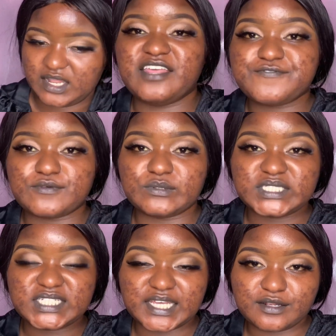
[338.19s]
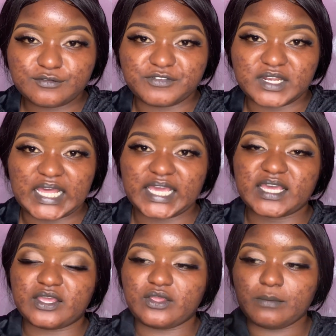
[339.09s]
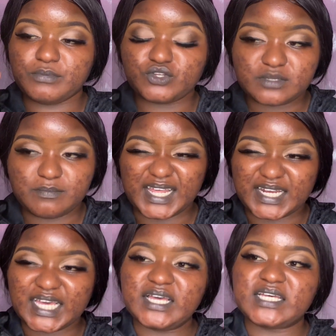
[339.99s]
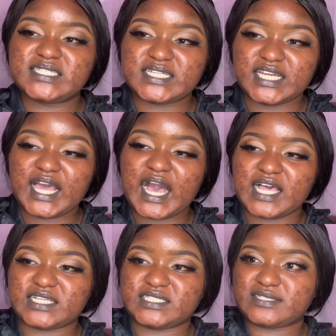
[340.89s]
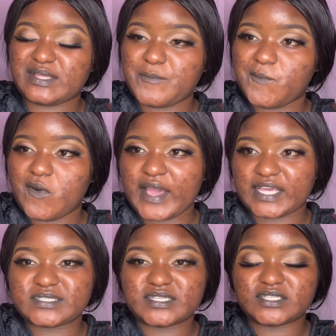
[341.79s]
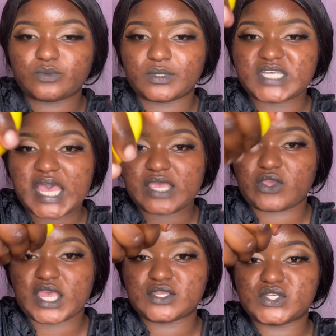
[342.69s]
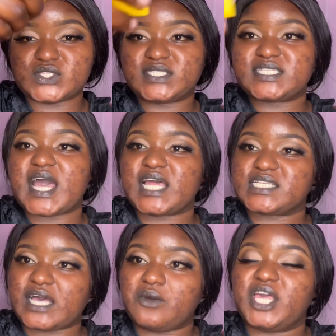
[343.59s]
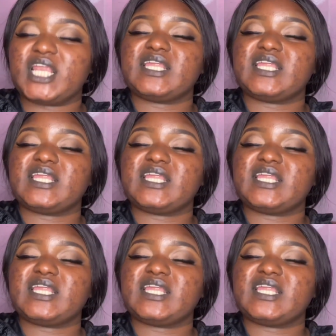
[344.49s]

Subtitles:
If you still feel like your beauty blender still has more excess water, you can use a towel,